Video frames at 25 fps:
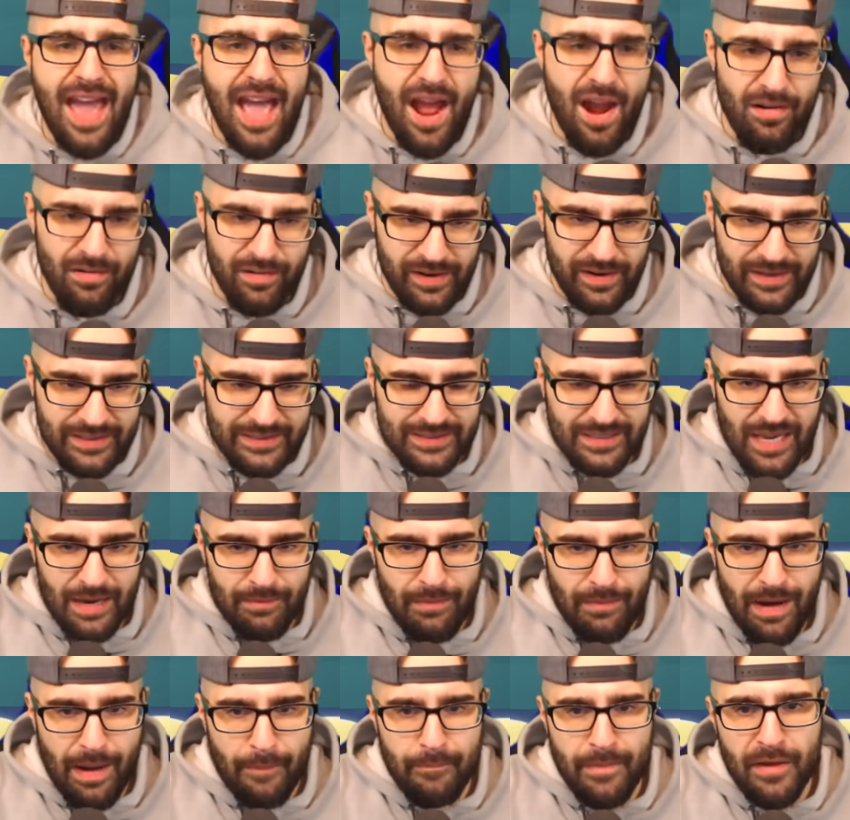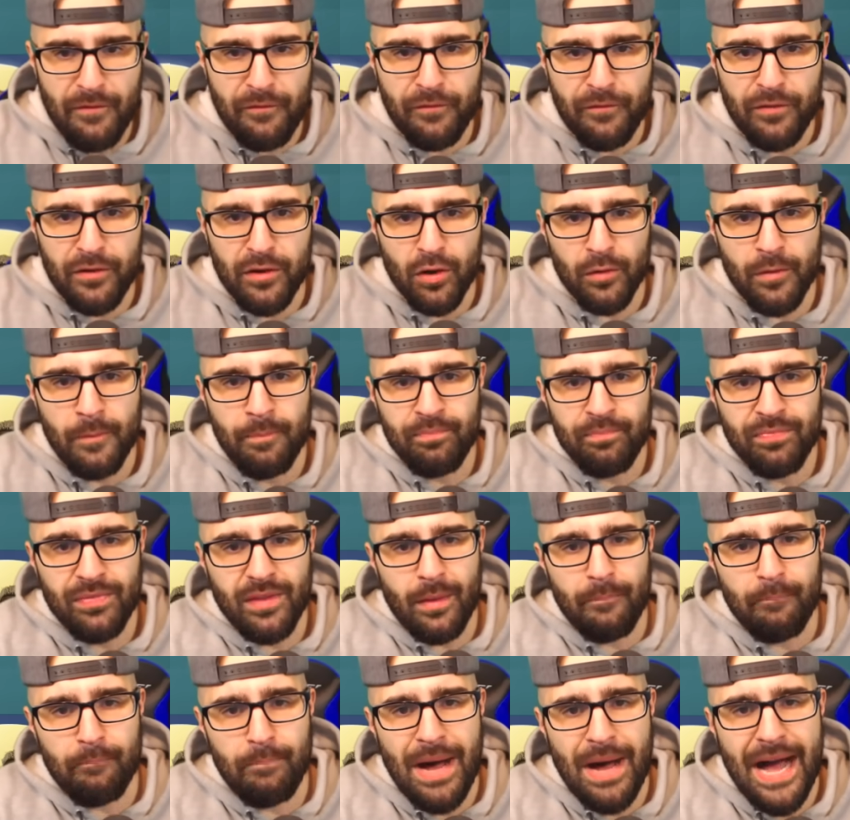Eriksen, my midfield.
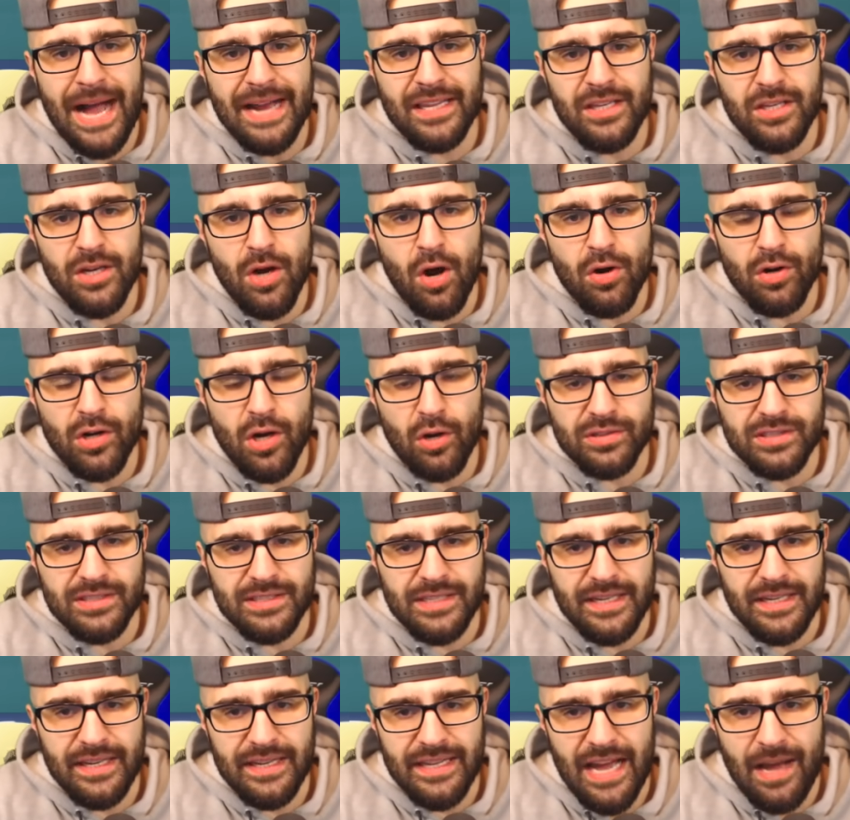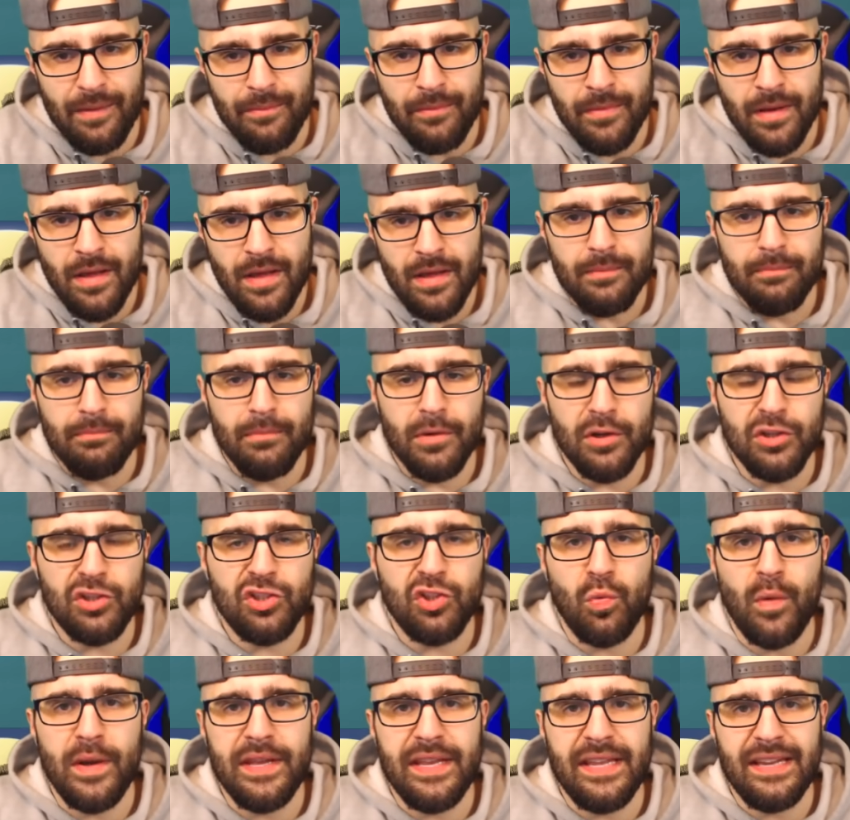Bakayoko C D M,
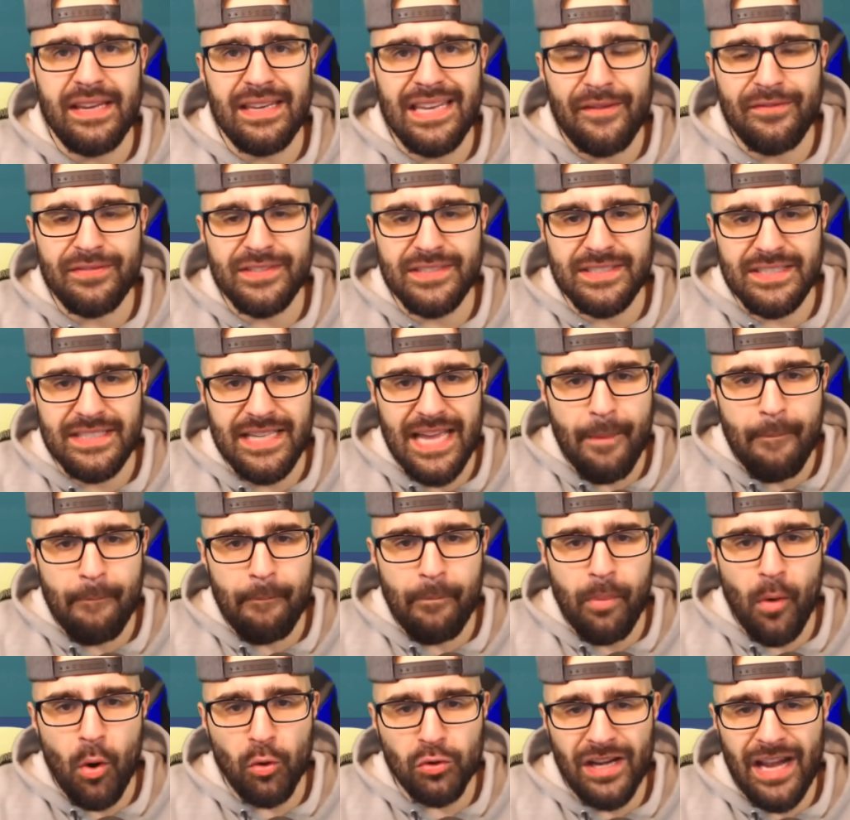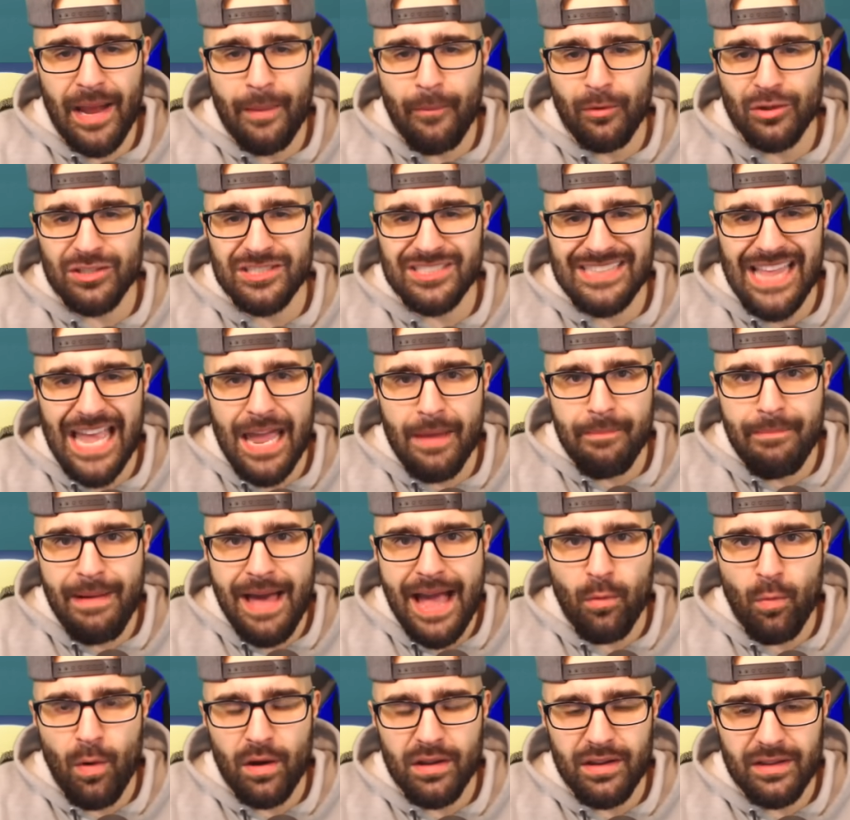Matuidi left C M, both of them on stay
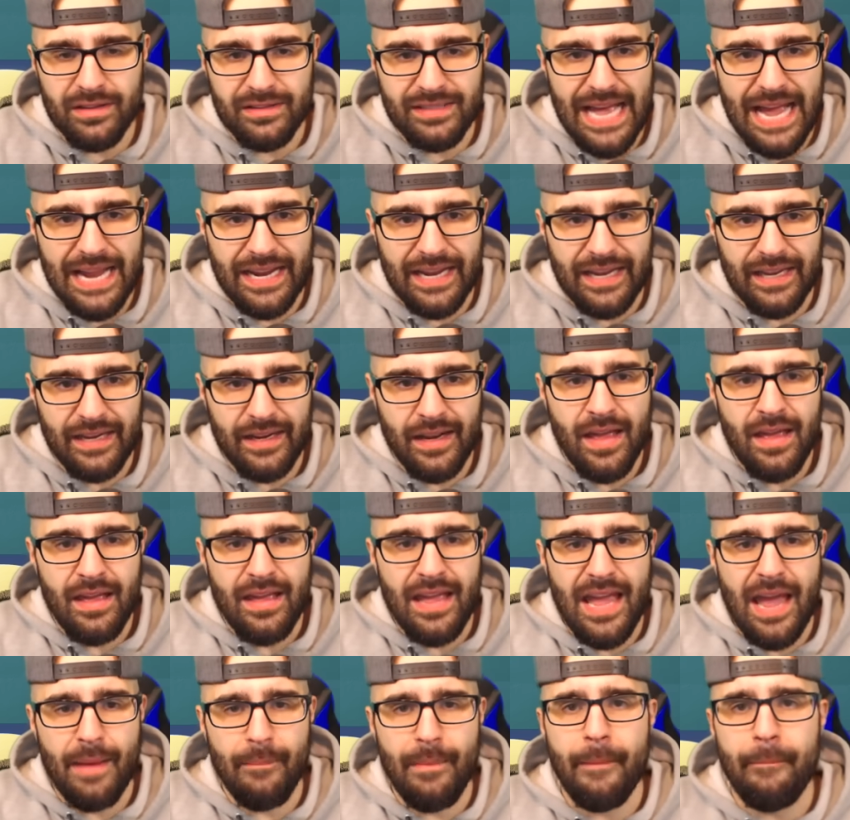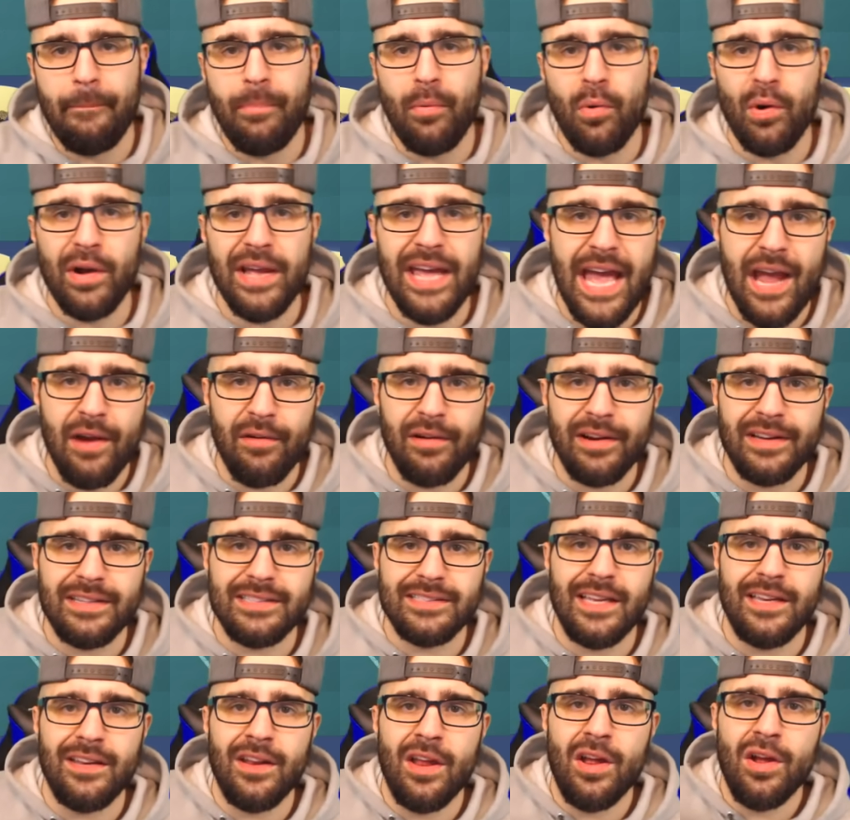back while attacking, and my boy
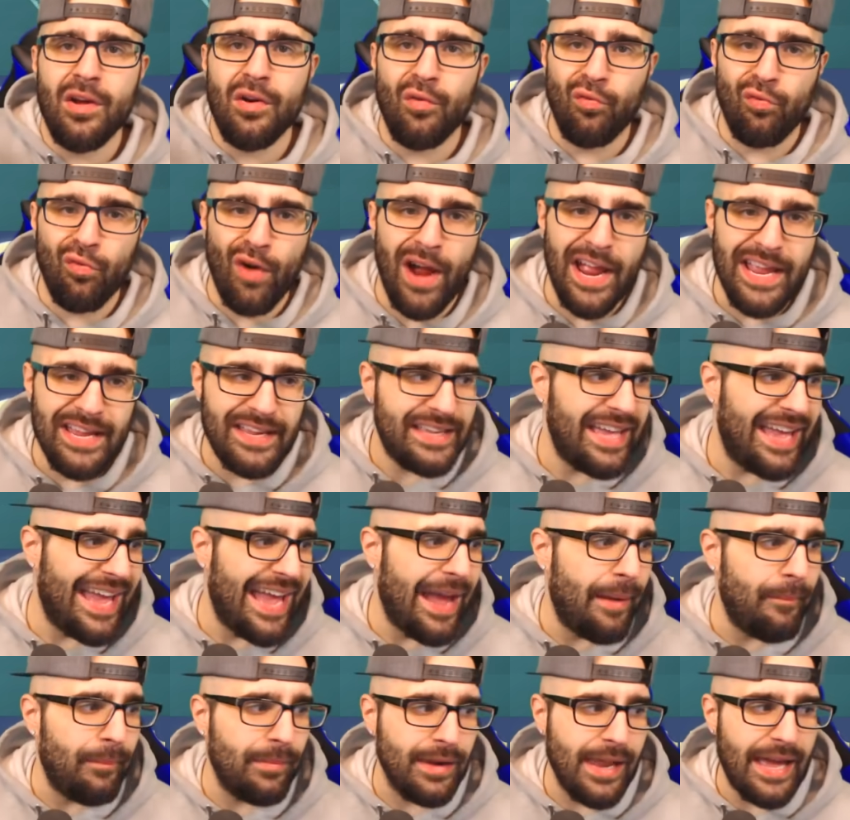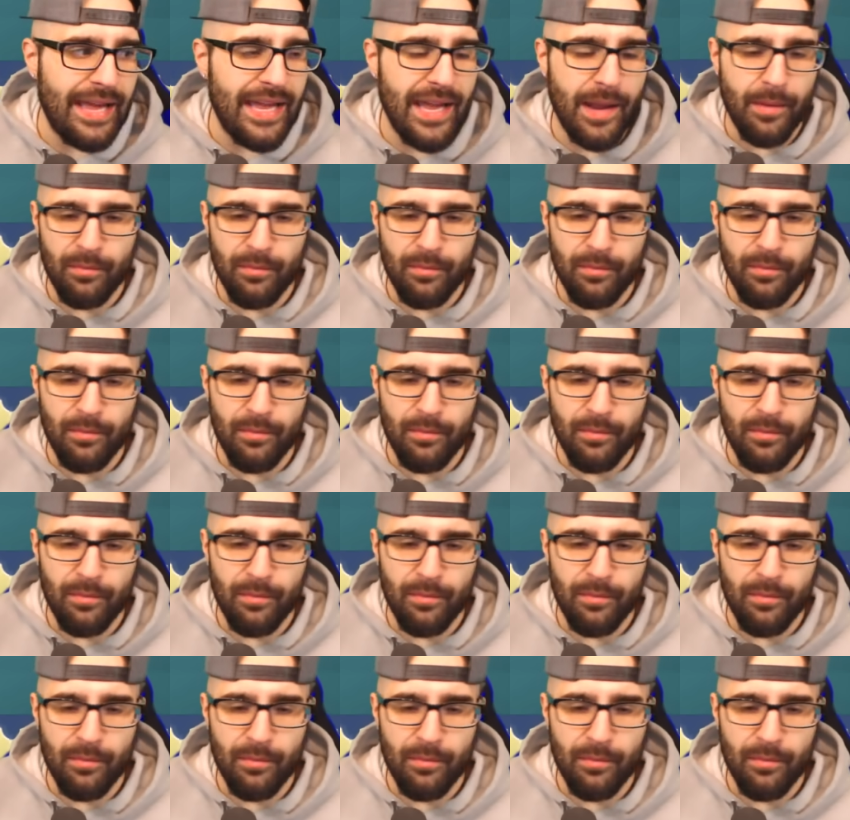Eriksen right cam, let